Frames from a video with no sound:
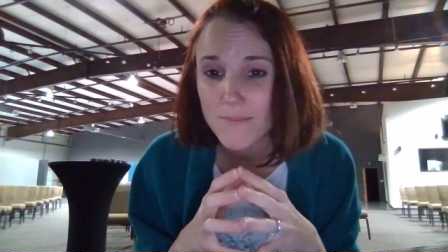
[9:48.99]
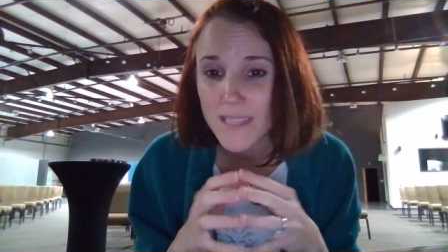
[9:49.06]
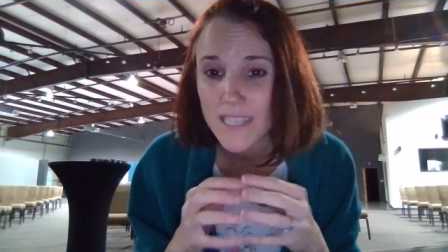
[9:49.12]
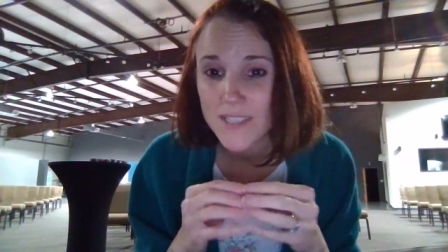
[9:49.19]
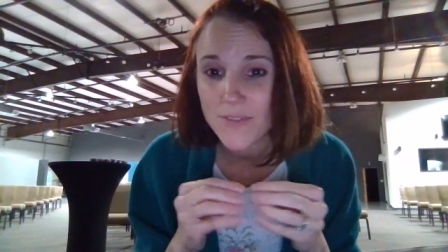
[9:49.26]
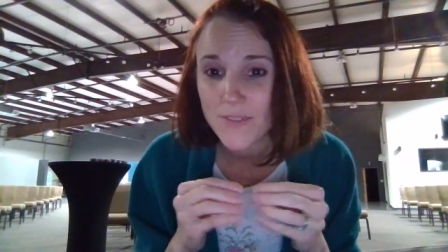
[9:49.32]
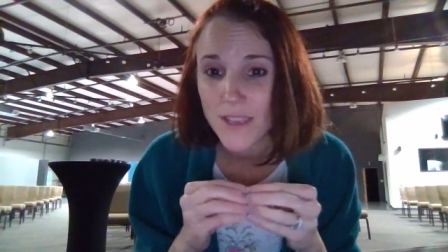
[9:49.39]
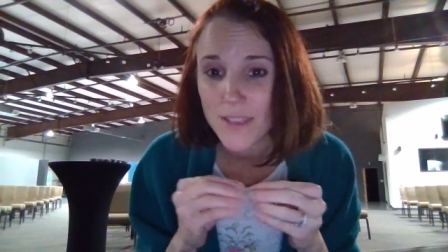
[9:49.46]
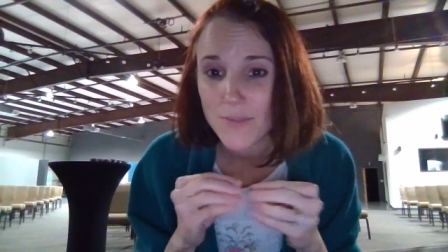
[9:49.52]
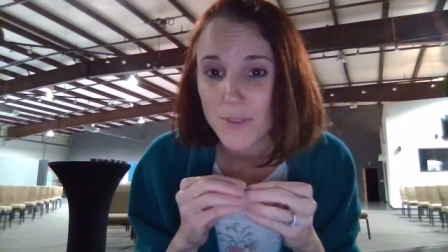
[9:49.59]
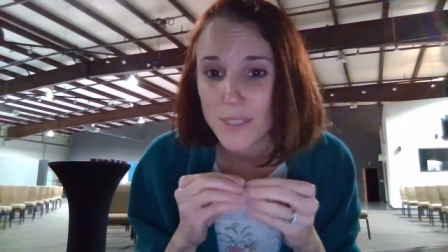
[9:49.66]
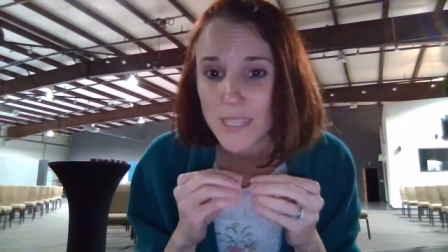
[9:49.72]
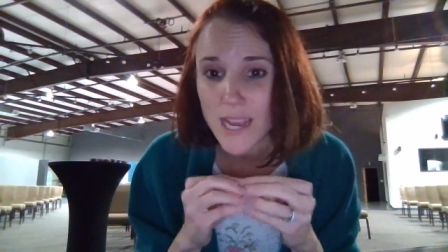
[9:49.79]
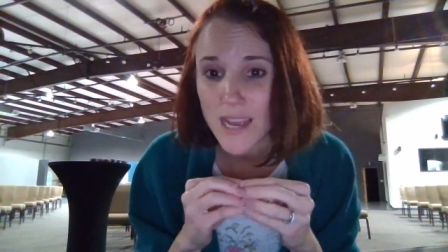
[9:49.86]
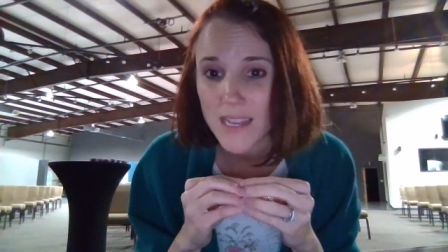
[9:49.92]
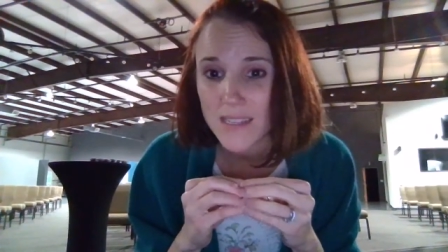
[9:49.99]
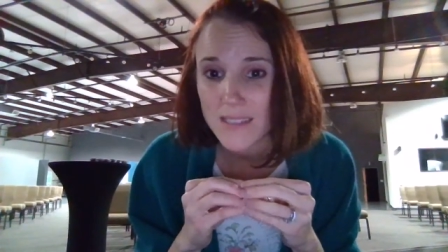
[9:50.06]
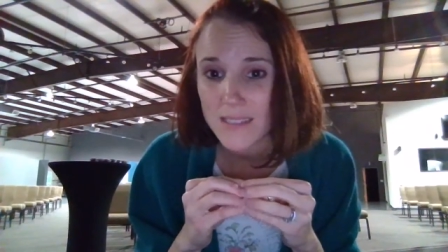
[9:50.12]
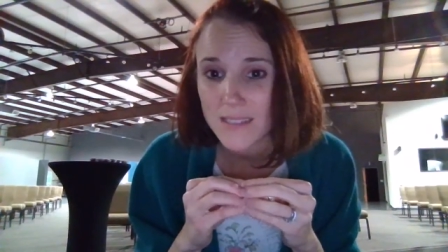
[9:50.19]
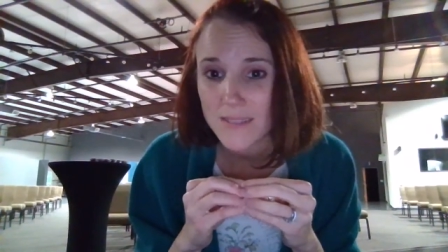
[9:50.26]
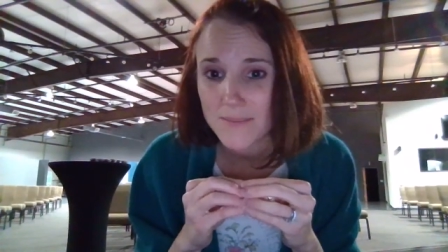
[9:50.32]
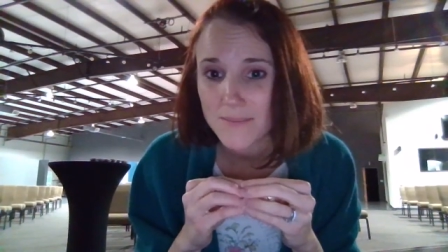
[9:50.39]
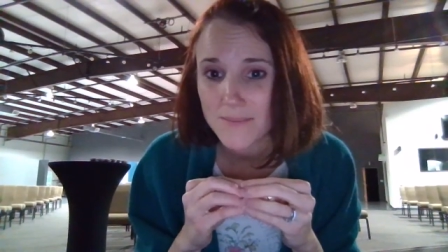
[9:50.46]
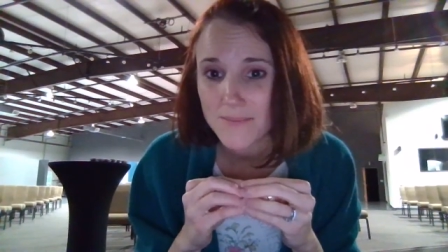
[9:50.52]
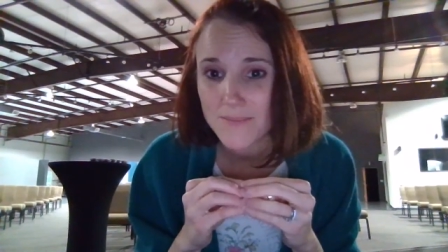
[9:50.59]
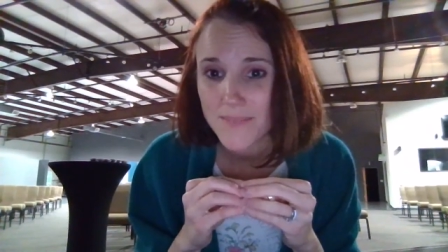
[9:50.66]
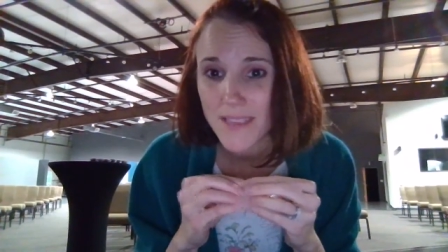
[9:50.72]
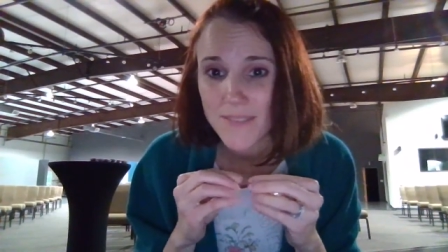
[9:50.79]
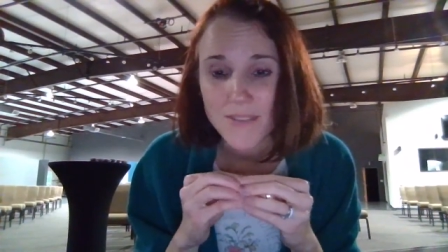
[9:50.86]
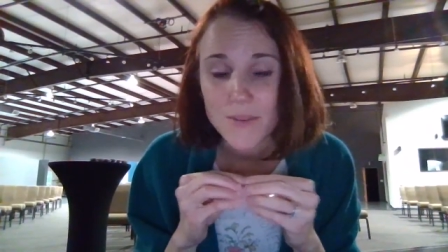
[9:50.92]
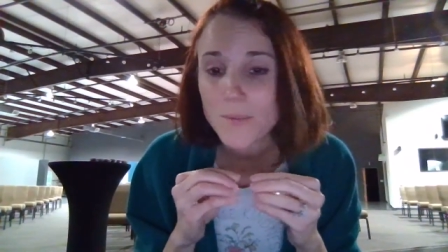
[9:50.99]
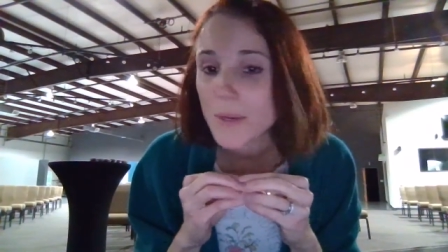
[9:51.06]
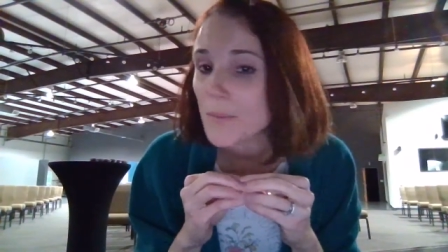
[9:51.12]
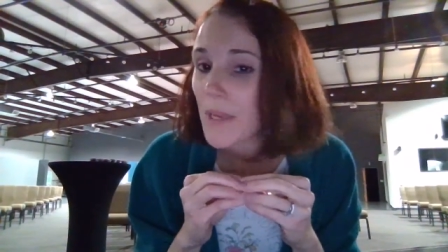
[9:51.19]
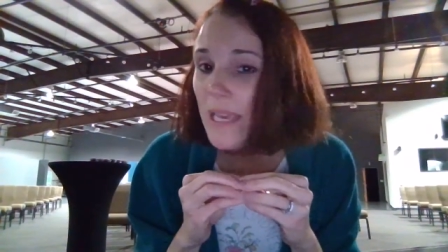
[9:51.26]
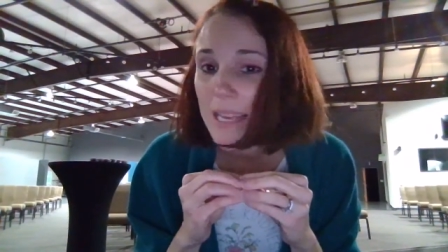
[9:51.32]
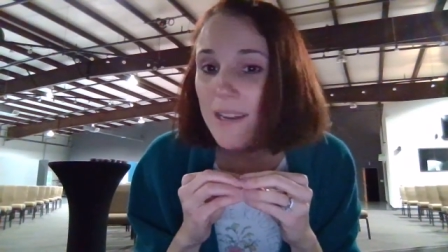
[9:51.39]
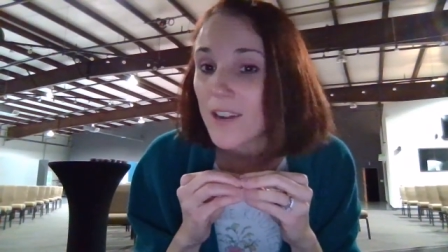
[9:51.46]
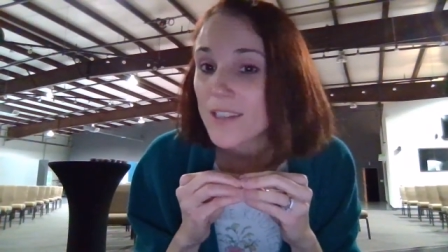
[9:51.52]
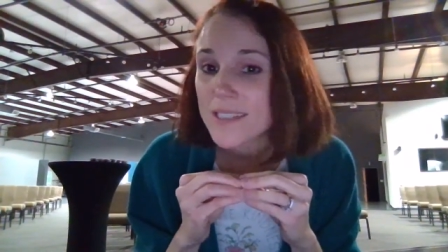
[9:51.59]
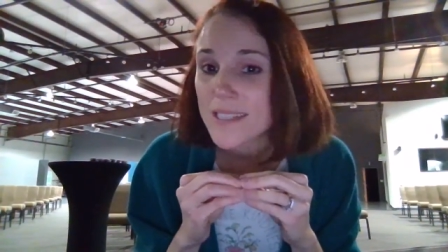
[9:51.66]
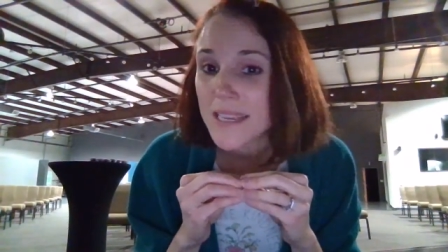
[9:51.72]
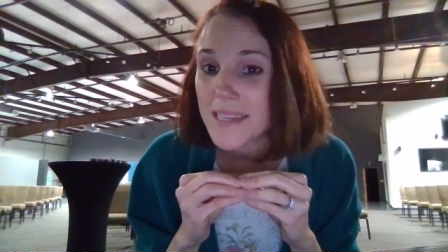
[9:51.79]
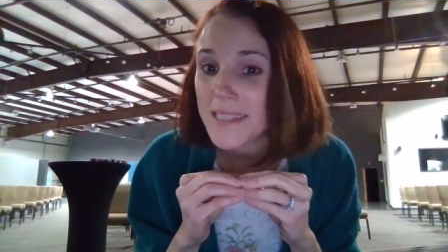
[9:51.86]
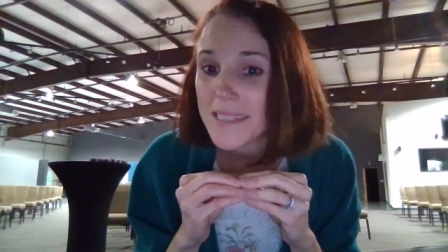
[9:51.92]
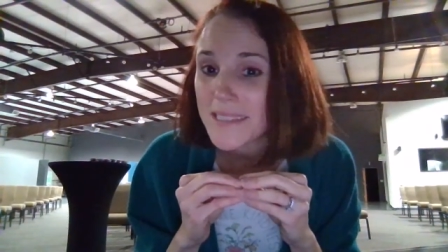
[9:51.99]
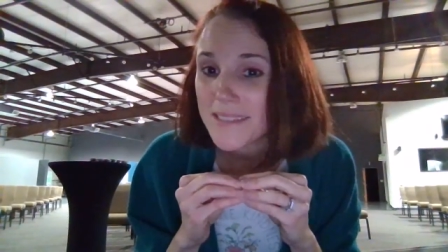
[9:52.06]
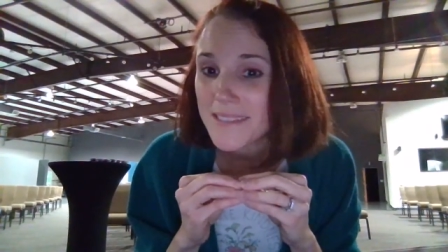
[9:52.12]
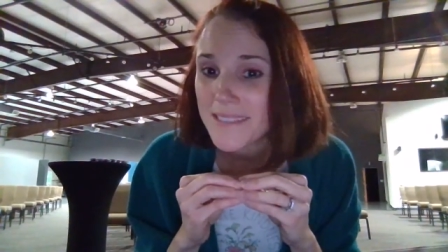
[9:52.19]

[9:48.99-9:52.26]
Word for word: He's faithful to us, even when we cannot see it,